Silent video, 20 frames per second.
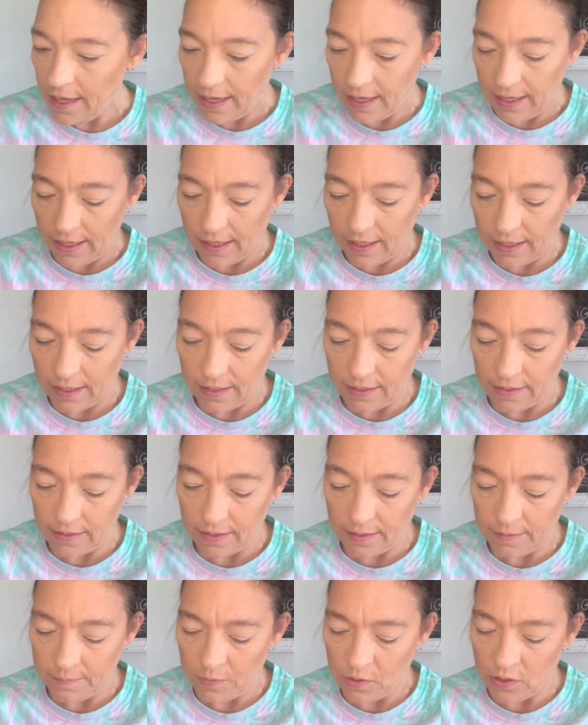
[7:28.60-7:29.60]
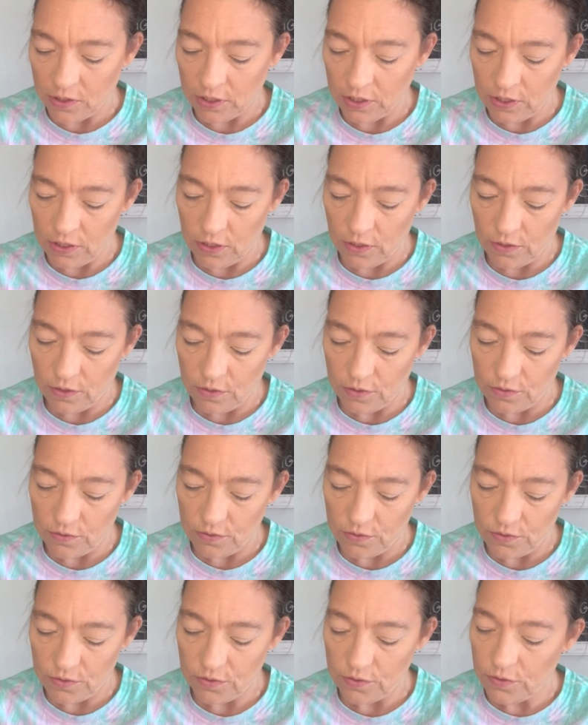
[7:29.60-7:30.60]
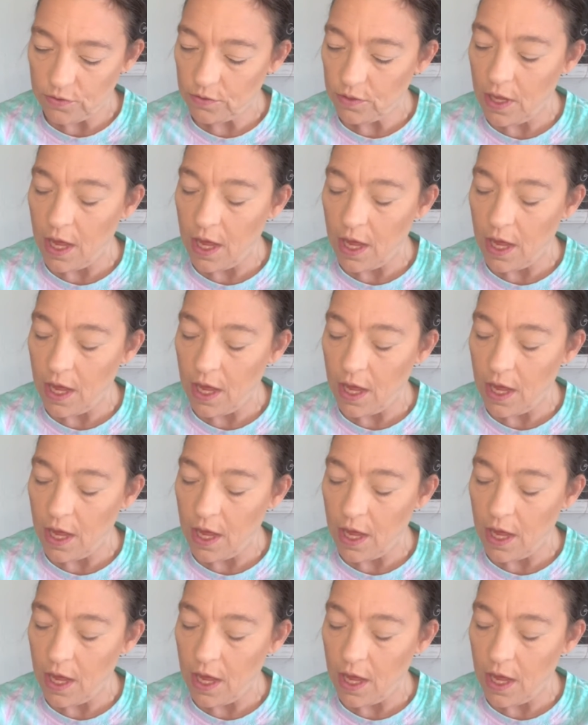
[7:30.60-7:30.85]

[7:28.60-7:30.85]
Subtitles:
And I'm going to use